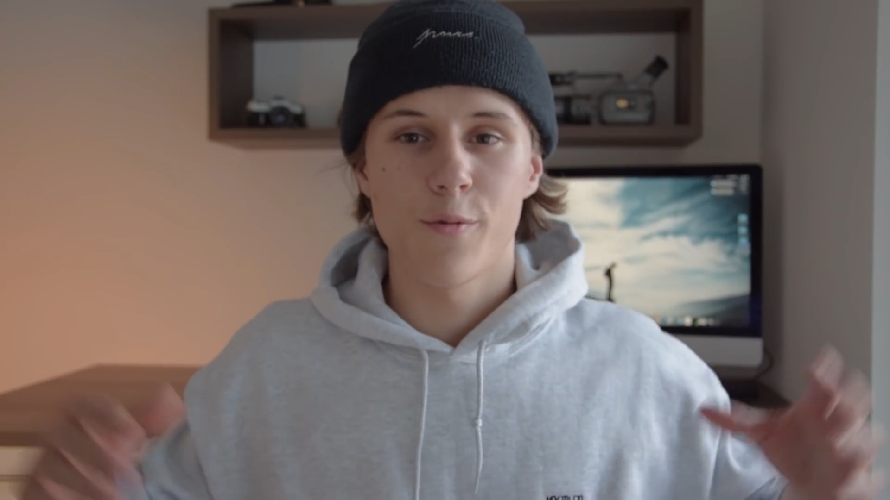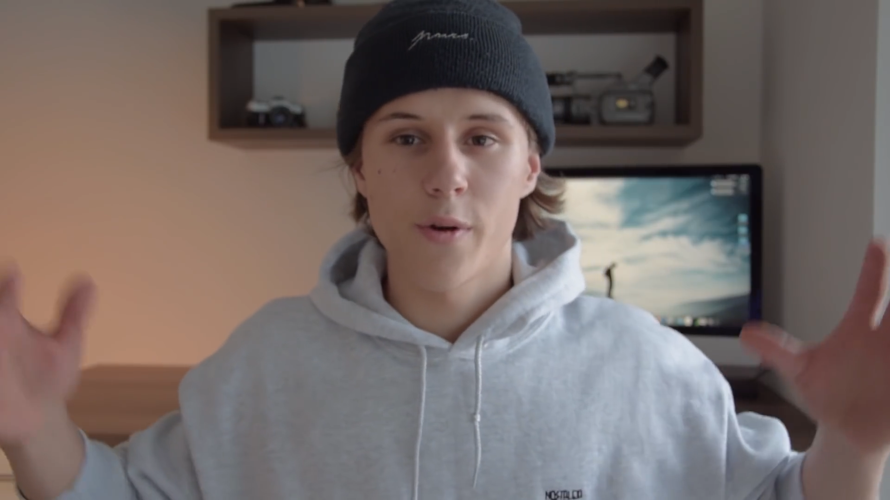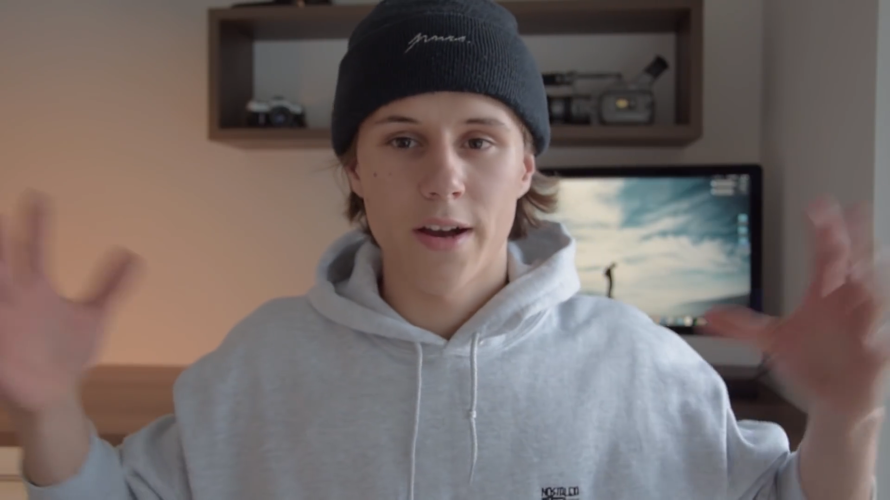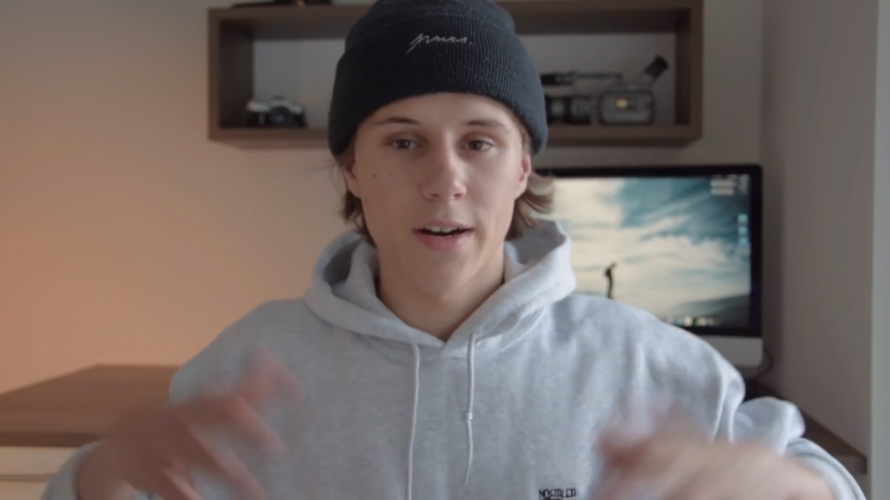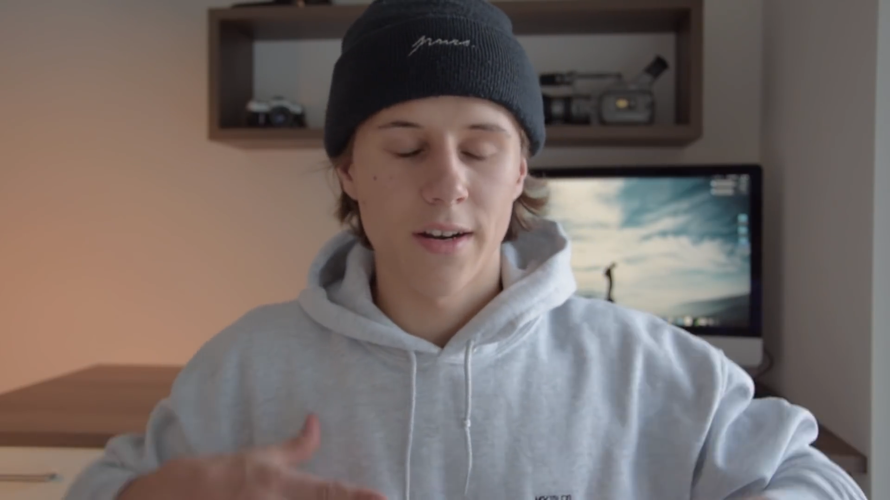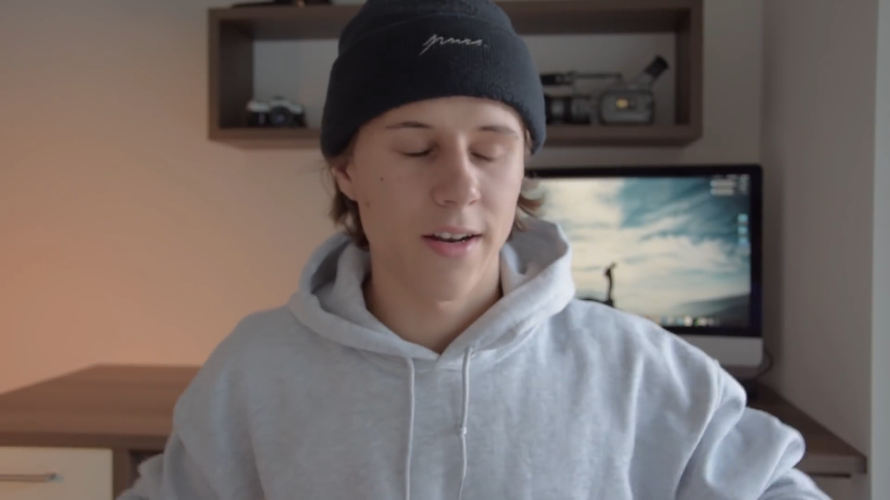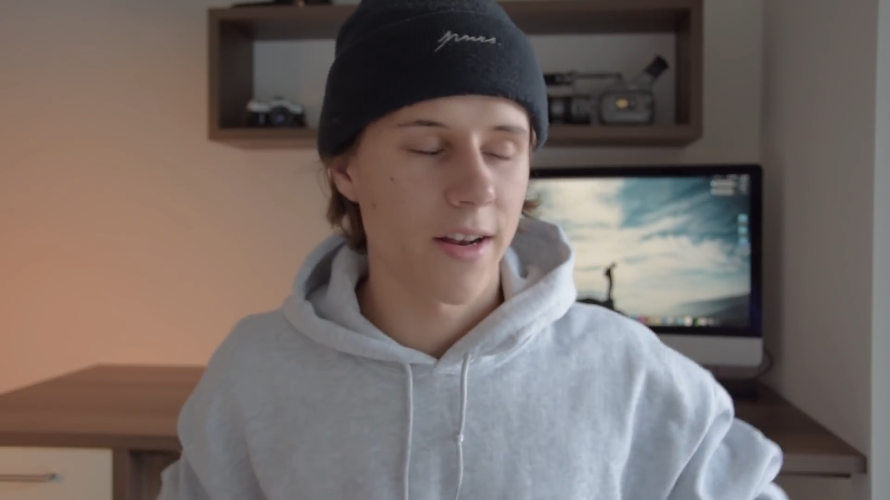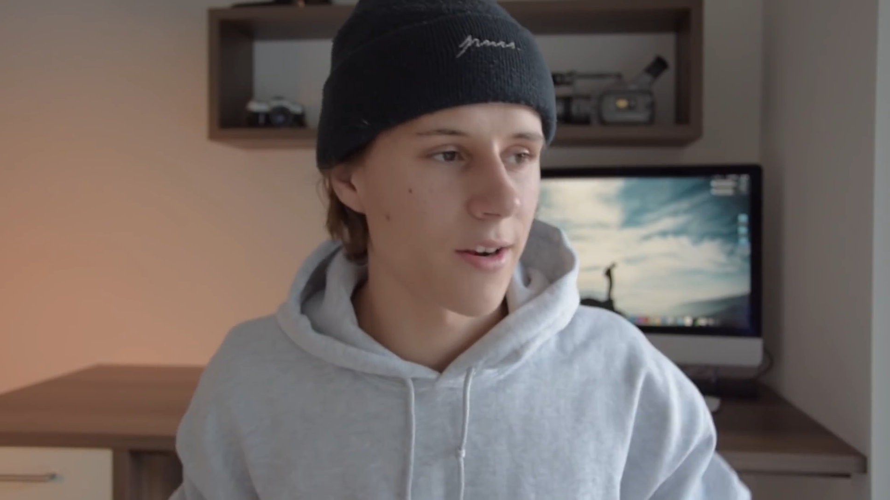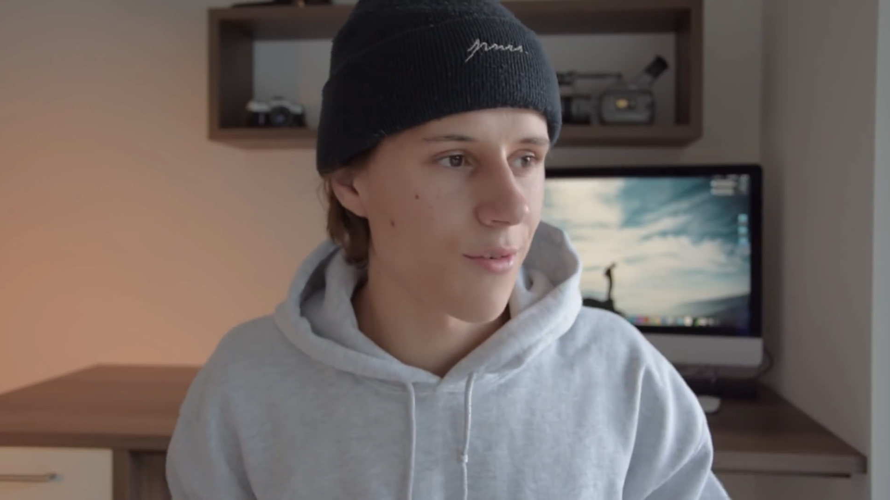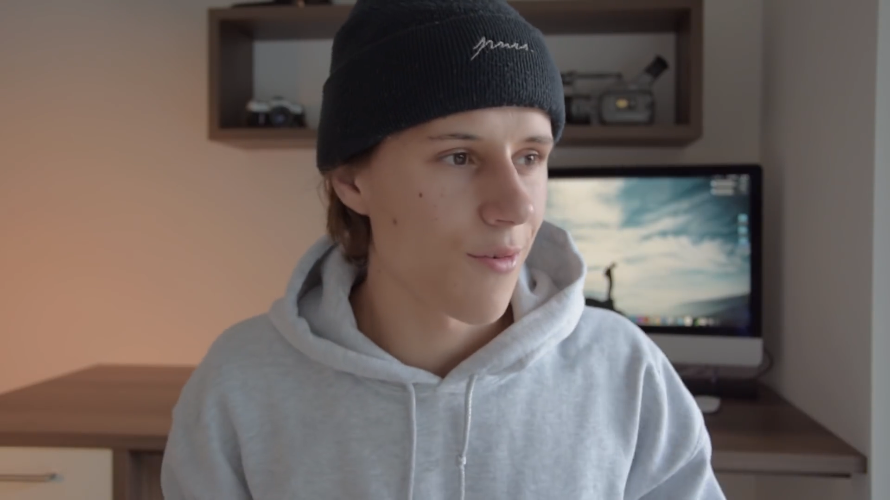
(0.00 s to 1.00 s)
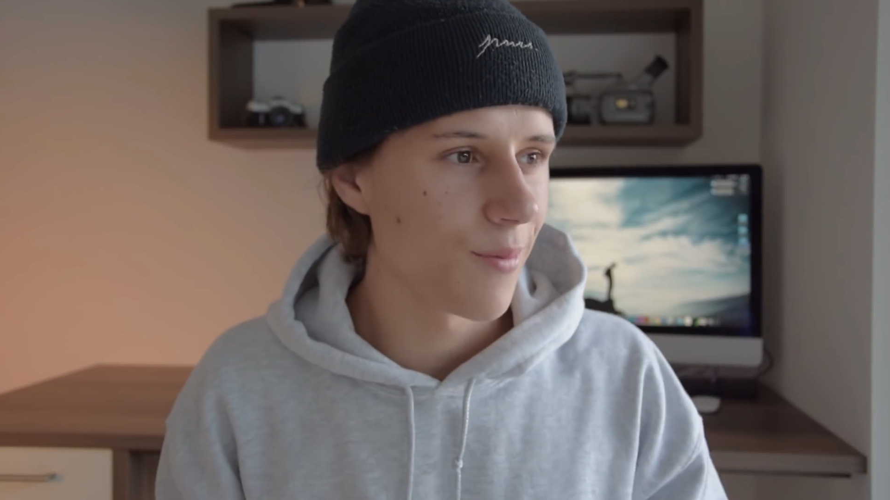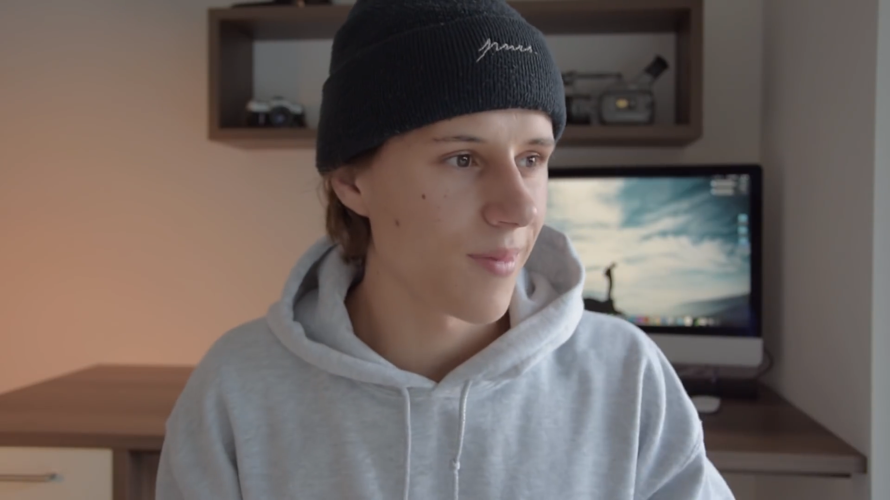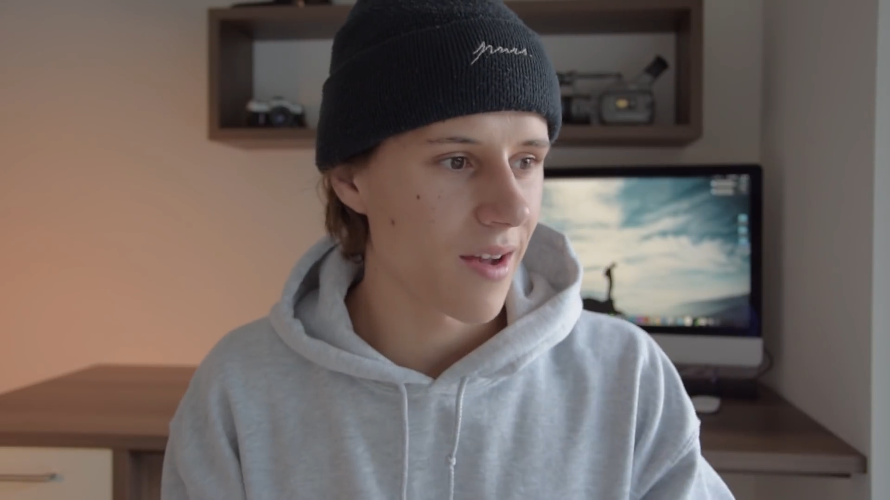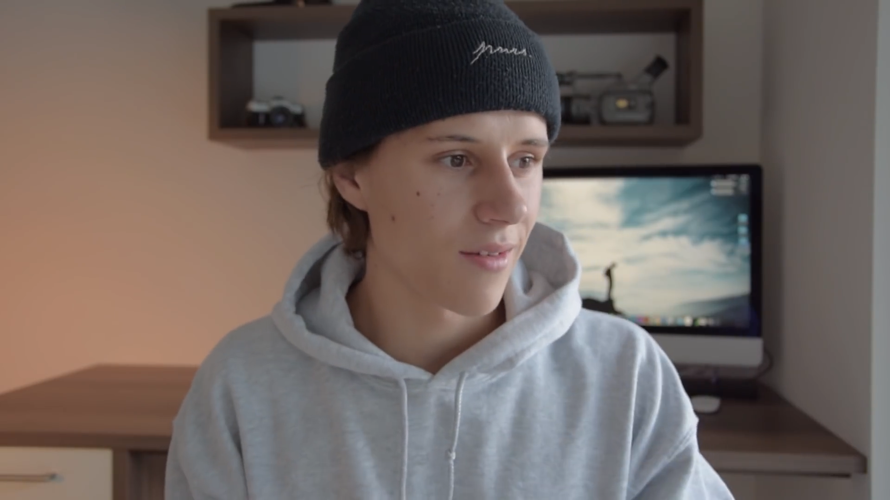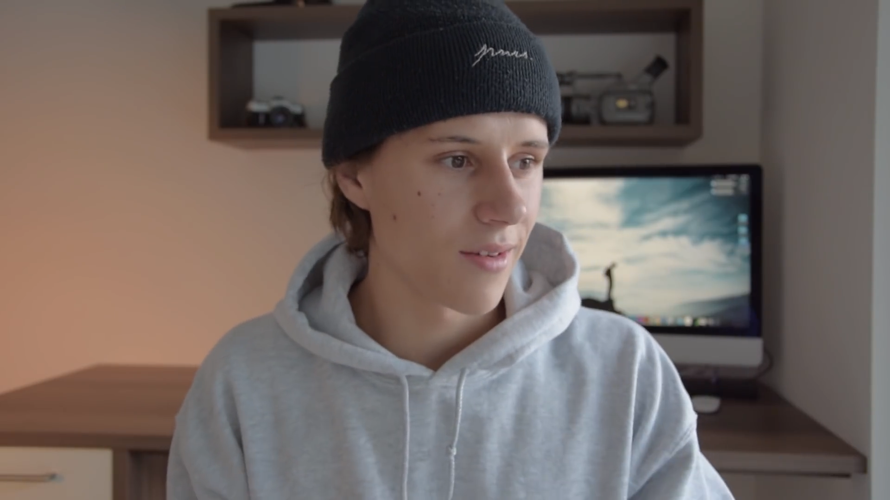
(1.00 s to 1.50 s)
we are in another room now,